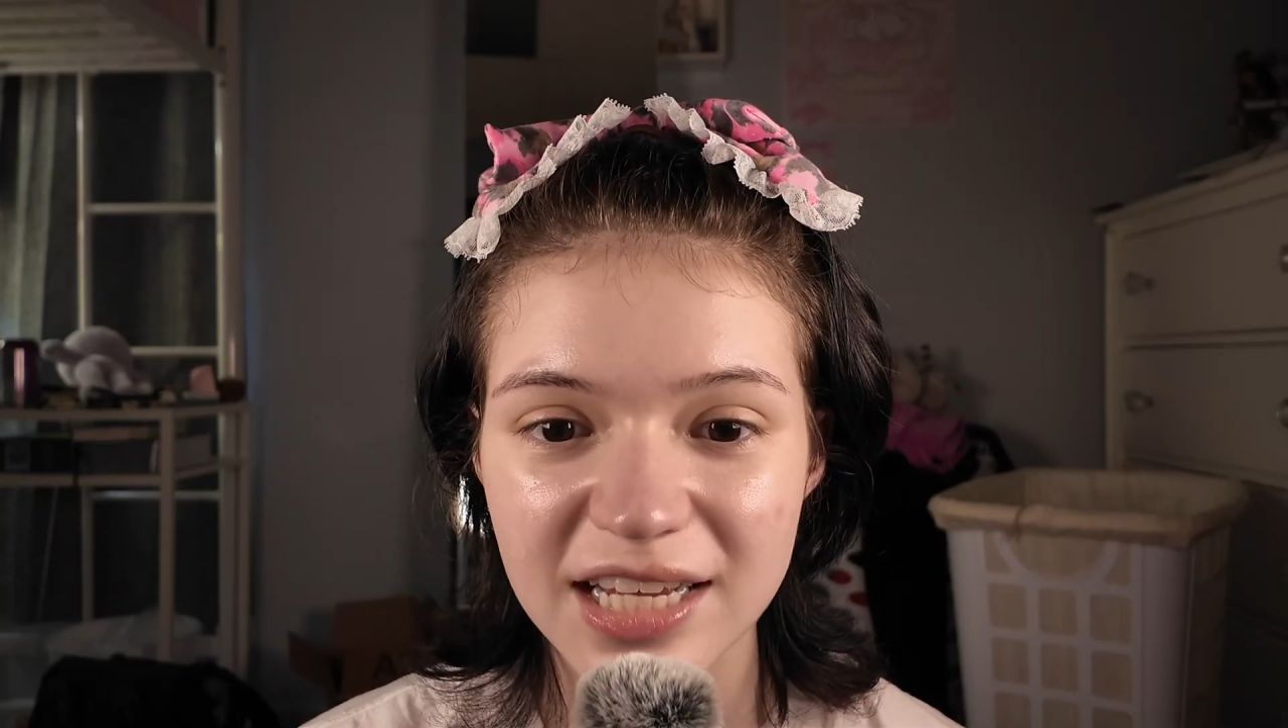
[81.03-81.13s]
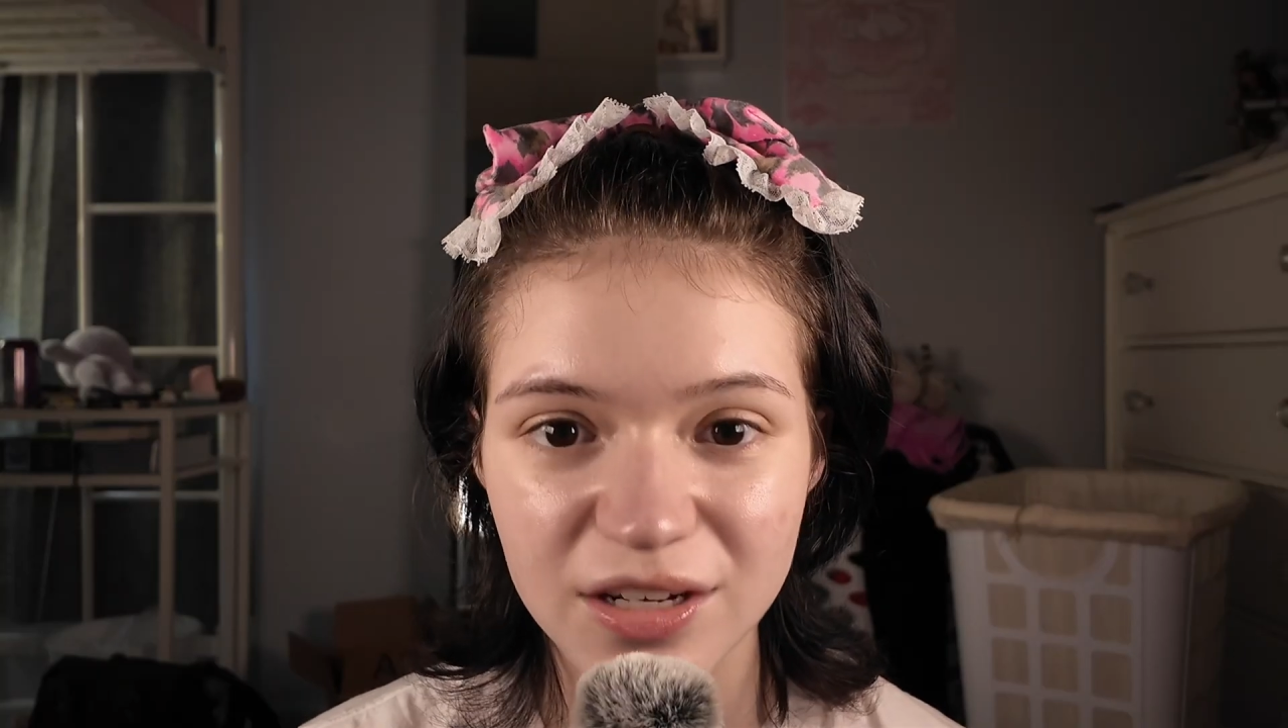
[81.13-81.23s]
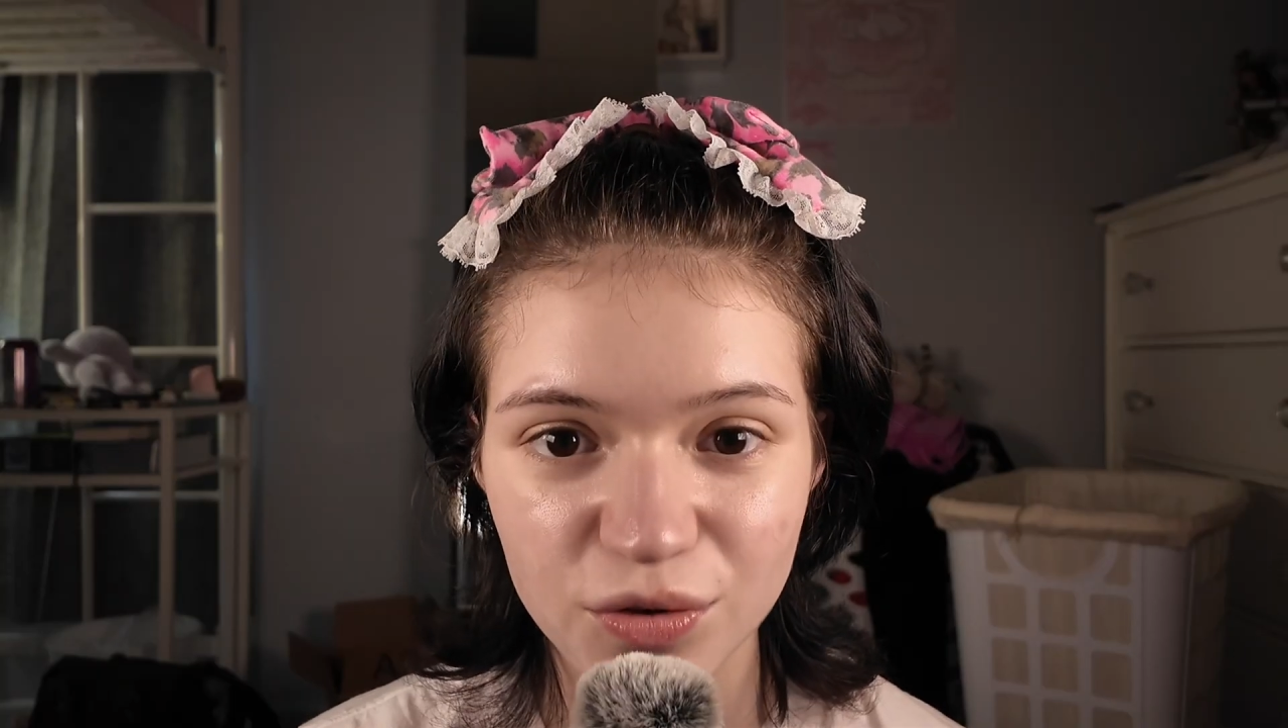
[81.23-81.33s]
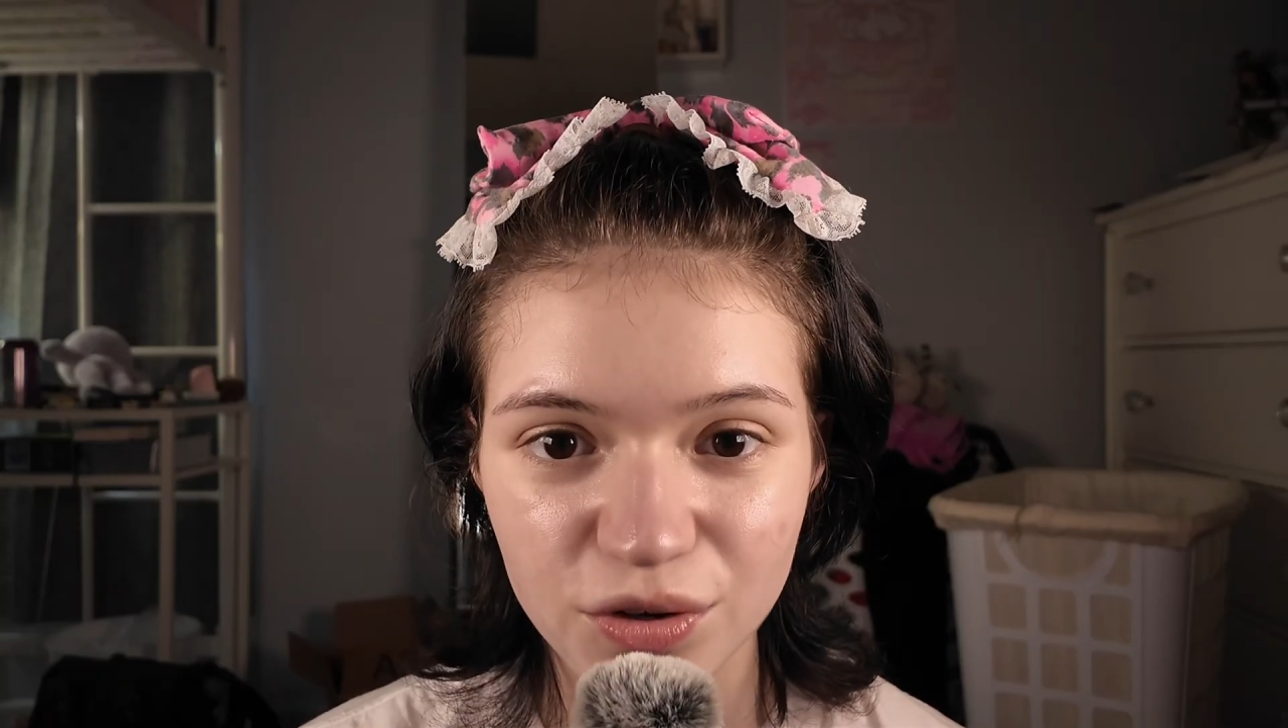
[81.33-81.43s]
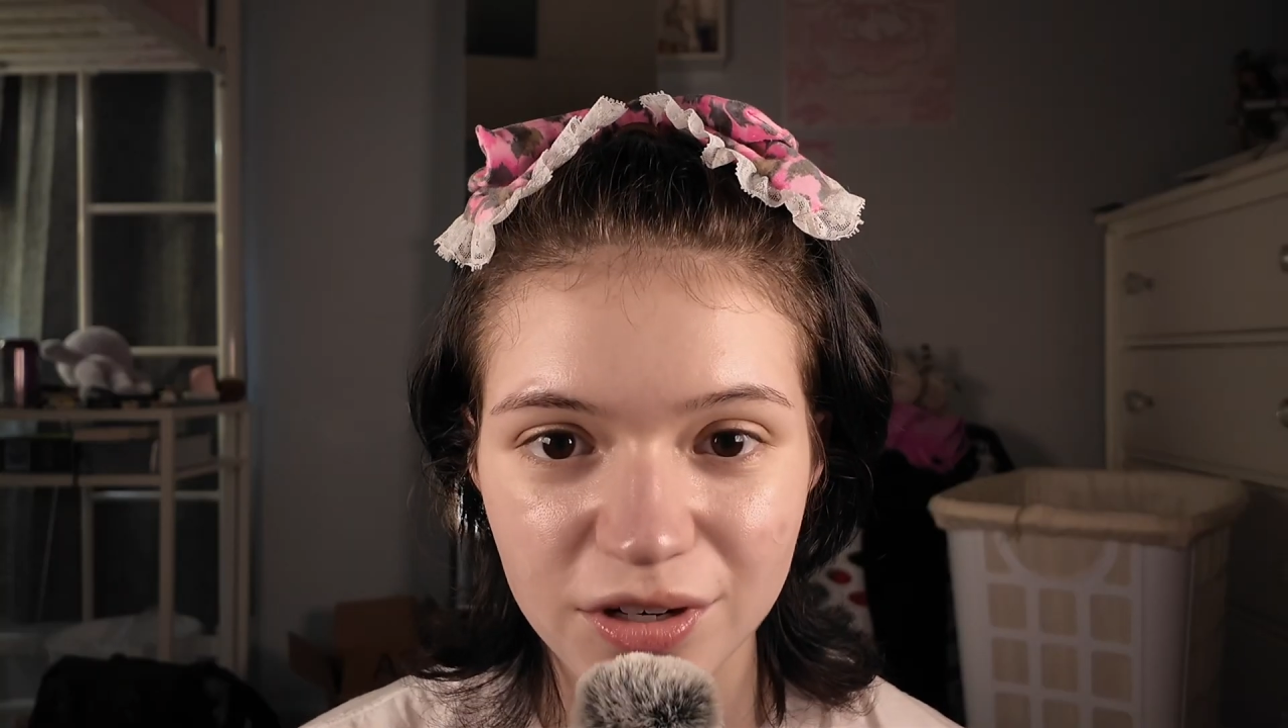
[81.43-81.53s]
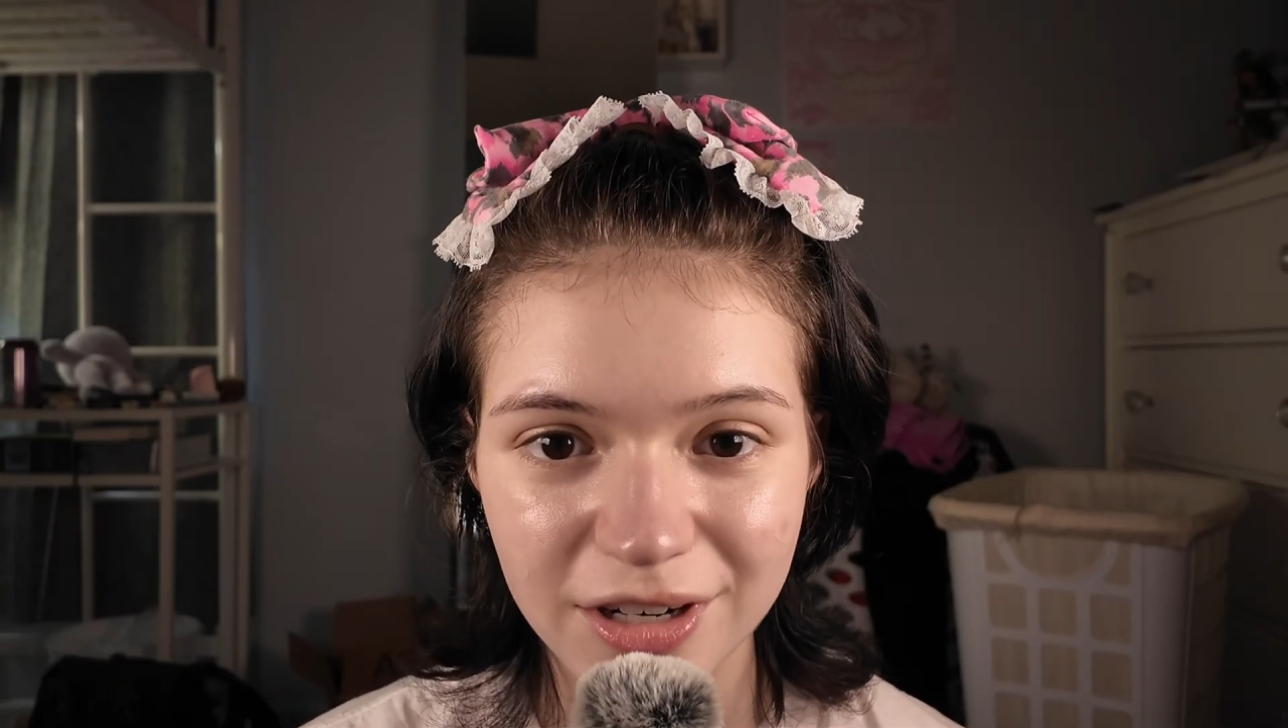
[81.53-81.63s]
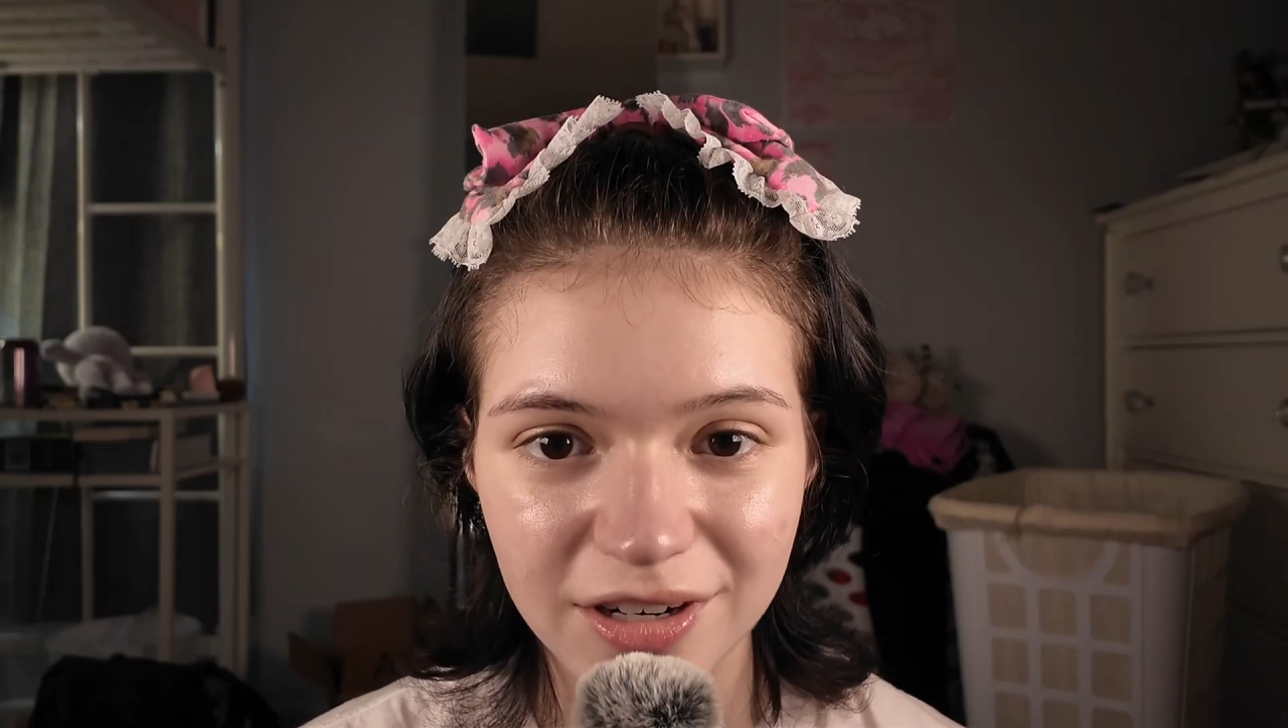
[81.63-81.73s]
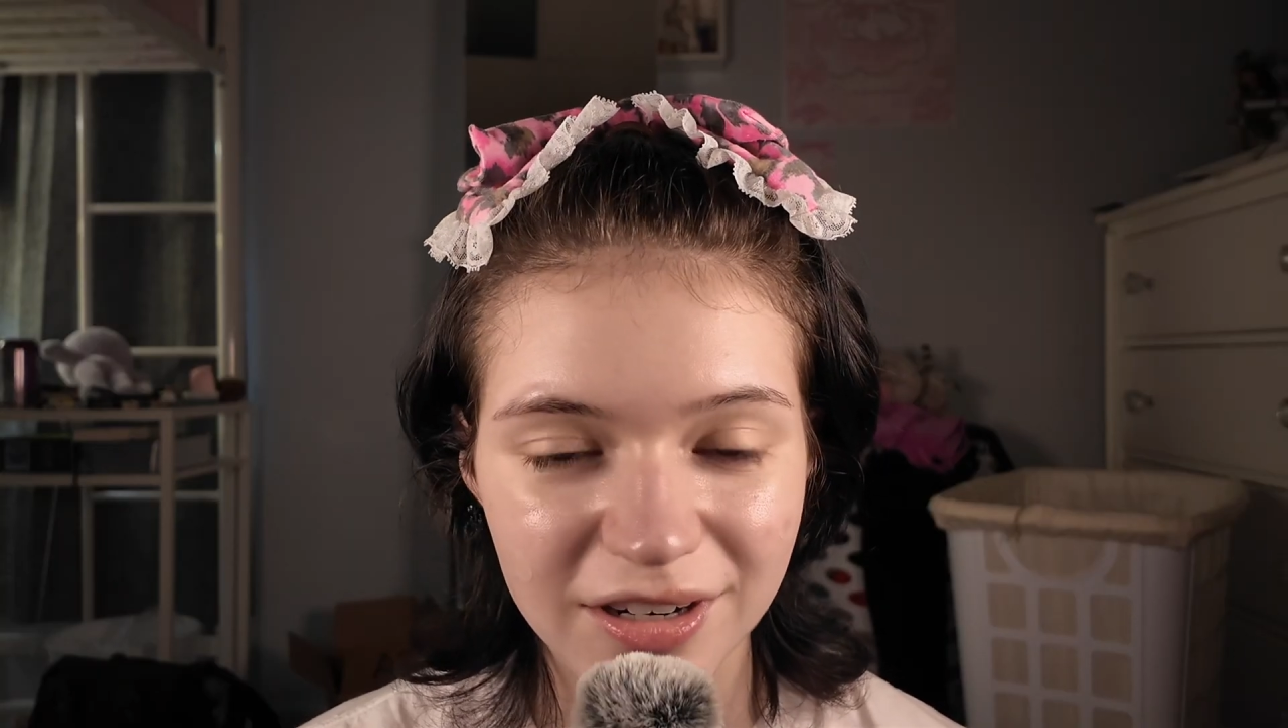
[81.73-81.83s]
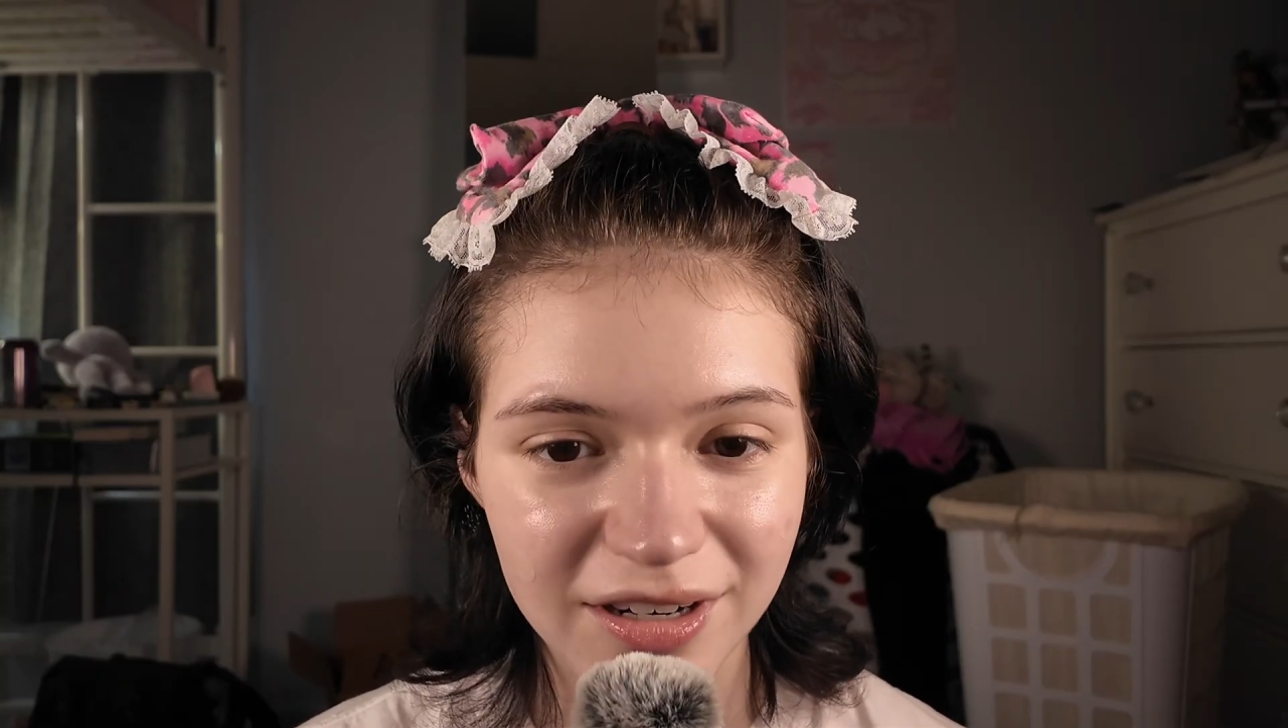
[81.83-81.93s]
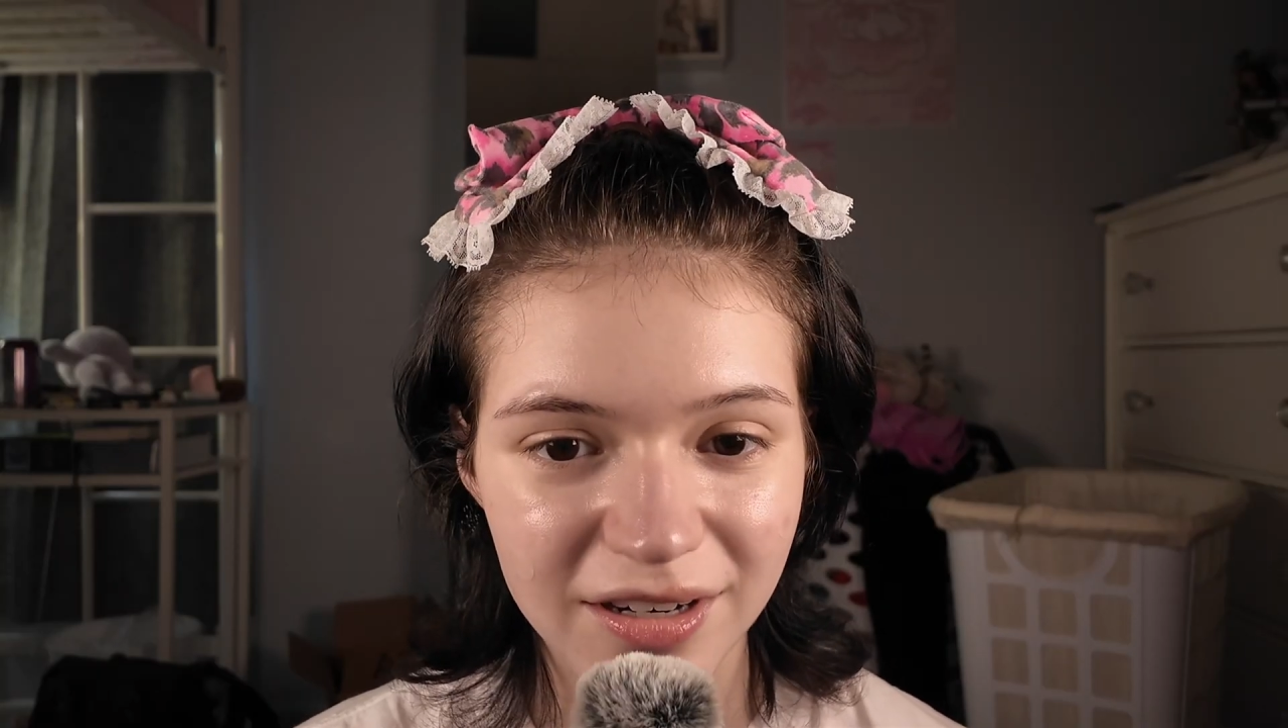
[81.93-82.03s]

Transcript: in order,